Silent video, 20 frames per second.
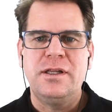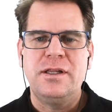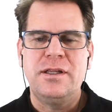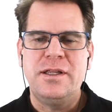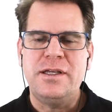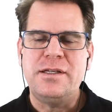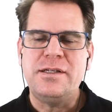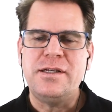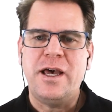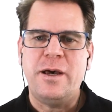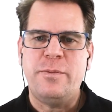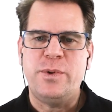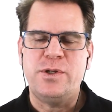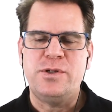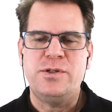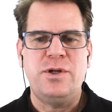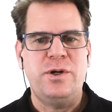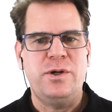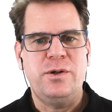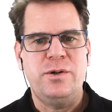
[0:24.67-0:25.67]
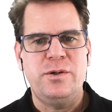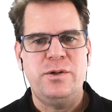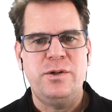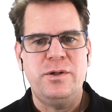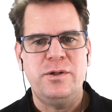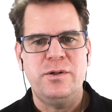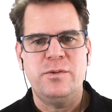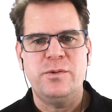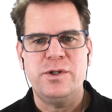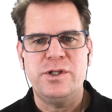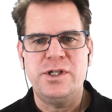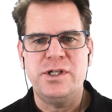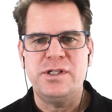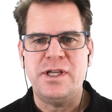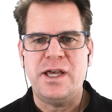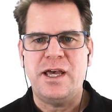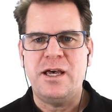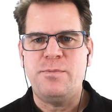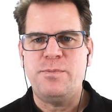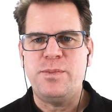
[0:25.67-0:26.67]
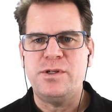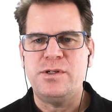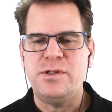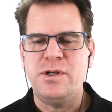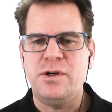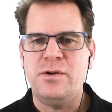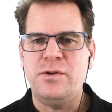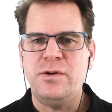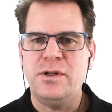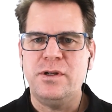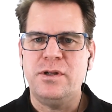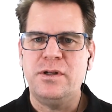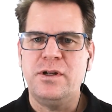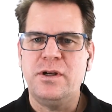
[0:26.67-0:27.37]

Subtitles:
this episode, which is episode